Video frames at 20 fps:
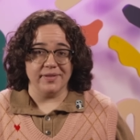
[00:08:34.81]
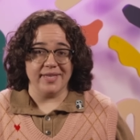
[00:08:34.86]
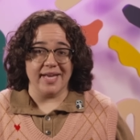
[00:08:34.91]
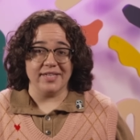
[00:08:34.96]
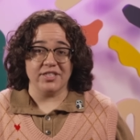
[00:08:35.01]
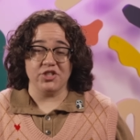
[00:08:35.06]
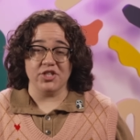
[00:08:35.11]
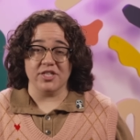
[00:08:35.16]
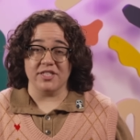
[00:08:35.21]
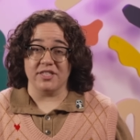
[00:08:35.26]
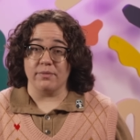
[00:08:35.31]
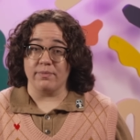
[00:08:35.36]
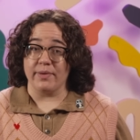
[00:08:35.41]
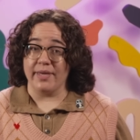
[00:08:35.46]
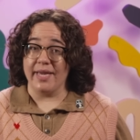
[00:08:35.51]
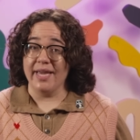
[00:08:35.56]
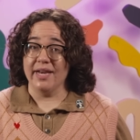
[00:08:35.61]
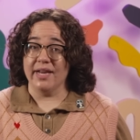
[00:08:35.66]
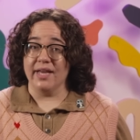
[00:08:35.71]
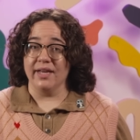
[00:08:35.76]
But that's just the
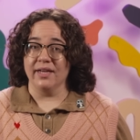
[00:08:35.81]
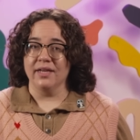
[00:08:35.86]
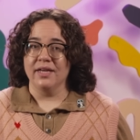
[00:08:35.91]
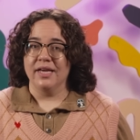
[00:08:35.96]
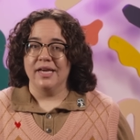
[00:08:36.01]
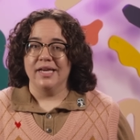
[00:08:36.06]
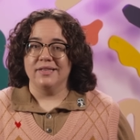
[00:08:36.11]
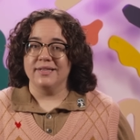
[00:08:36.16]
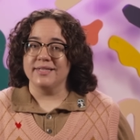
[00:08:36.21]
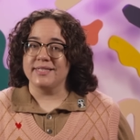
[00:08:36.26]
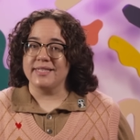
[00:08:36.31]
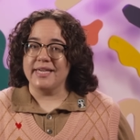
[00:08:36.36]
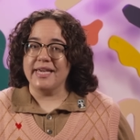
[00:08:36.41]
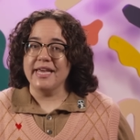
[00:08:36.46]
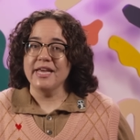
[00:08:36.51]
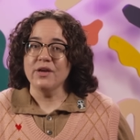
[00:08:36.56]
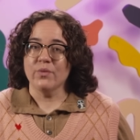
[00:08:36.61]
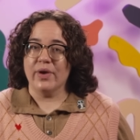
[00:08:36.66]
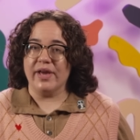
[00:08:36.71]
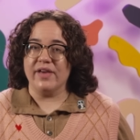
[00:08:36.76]
beginning. This
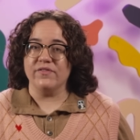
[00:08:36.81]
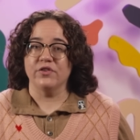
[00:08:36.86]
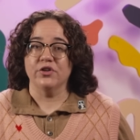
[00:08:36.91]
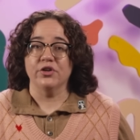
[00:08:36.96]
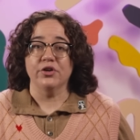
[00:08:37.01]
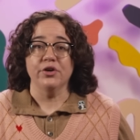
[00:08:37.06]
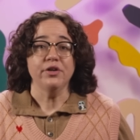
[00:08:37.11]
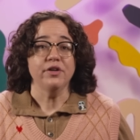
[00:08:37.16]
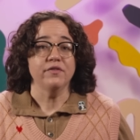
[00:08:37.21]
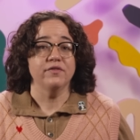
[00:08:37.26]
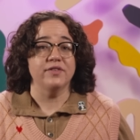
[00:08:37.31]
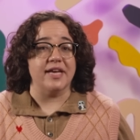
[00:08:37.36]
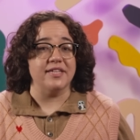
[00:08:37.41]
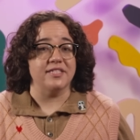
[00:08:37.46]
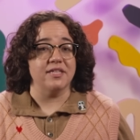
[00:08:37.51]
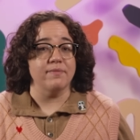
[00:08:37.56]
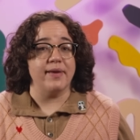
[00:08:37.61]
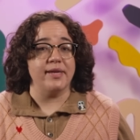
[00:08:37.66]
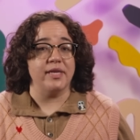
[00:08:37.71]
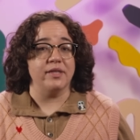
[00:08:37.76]
heat wave could have
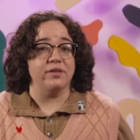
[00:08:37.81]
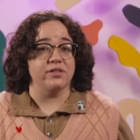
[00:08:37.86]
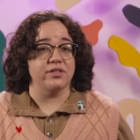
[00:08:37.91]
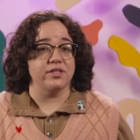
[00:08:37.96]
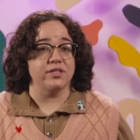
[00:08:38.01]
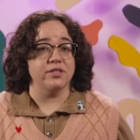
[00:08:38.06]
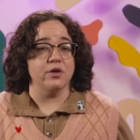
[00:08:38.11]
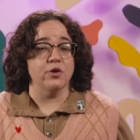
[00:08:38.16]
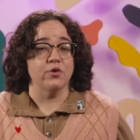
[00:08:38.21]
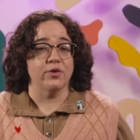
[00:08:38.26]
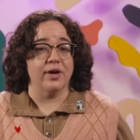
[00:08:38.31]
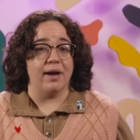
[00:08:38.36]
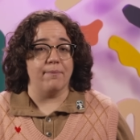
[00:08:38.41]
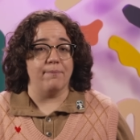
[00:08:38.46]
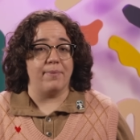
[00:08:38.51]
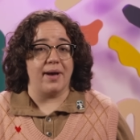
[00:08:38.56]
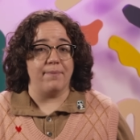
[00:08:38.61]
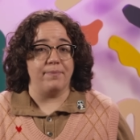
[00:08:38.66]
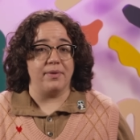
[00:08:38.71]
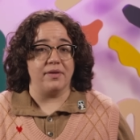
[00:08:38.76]
decimated the snow
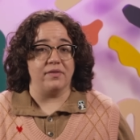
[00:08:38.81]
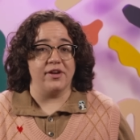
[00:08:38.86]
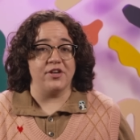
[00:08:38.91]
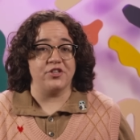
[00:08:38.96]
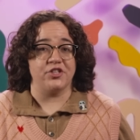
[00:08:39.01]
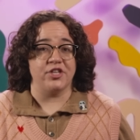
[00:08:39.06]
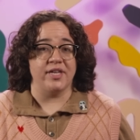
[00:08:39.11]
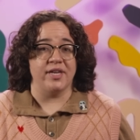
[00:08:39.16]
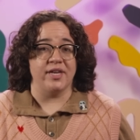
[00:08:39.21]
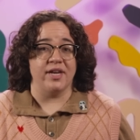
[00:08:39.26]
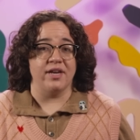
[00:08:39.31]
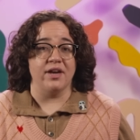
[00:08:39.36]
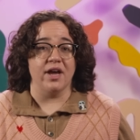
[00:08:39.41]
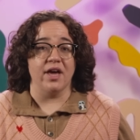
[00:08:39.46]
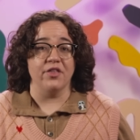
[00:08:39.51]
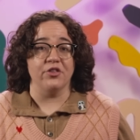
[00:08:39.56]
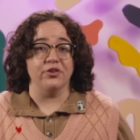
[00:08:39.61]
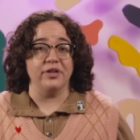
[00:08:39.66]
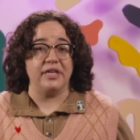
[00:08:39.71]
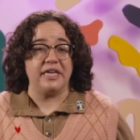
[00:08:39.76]
crab population in
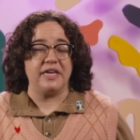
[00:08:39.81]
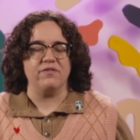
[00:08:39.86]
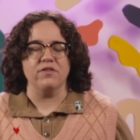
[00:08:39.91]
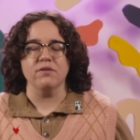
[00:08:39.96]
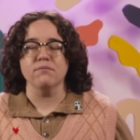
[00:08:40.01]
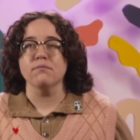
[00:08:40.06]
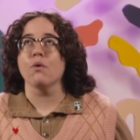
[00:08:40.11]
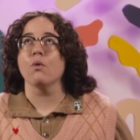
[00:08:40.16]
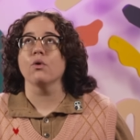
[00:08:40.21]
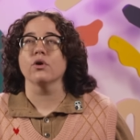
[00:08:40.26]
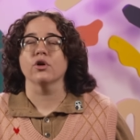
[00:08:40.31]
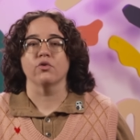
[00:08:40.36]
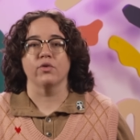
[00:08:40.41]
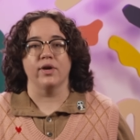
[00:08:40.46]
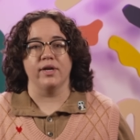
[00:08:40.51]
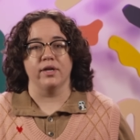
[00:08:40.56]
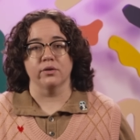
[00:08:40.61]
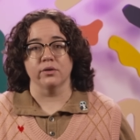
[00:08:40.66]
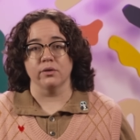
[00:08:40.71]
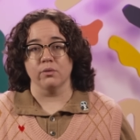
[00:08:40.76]
another even more
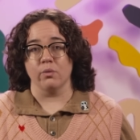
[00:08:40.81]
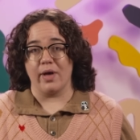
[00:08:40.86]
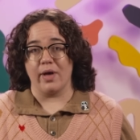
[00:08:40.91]
critical